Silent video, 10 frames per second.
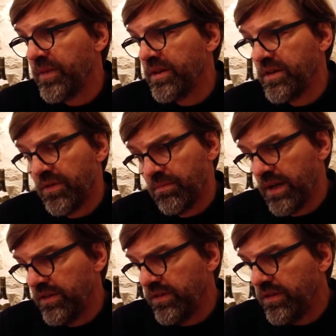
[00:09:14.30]
different
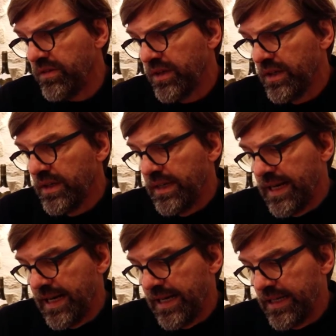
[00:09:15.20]
places,
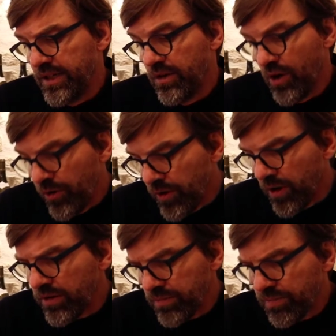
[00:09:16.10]
and learned a
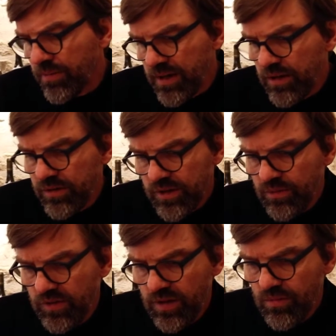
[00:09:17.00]
lot. Probably learned, I
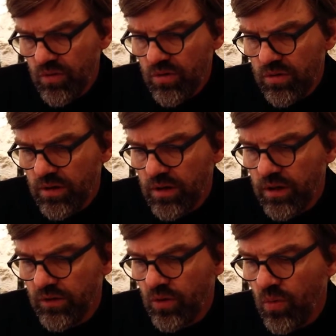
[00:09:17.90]
would say,
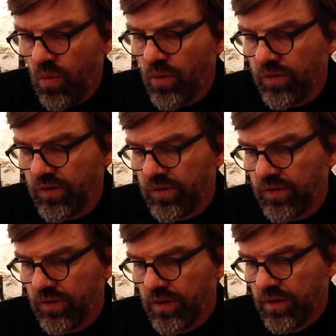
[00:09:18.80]
more
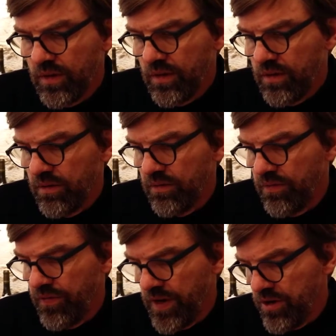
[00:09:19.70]
towards
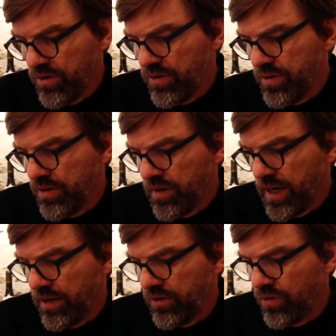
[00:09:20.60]
vineyard
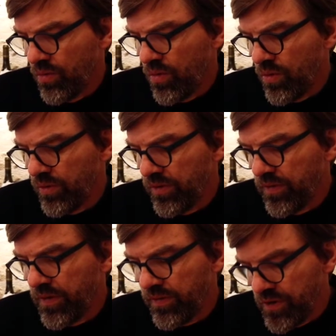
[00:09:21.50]
and towards
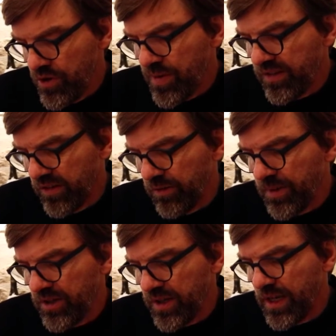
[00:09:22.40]
the US, and
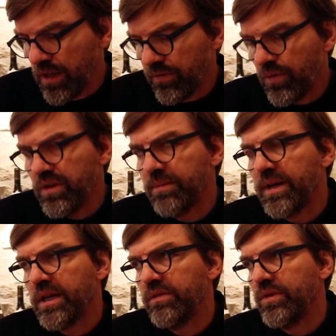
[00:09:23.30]
especially California
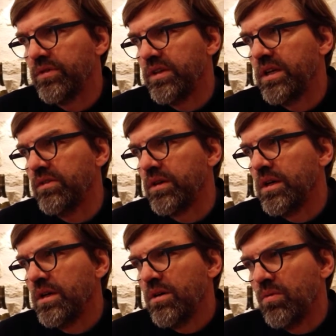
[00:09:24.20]
back in those days,
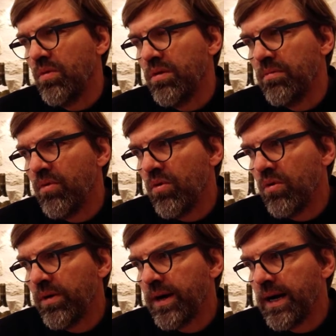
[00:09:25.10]
were
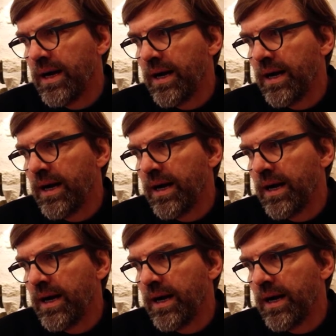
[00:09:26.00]
more,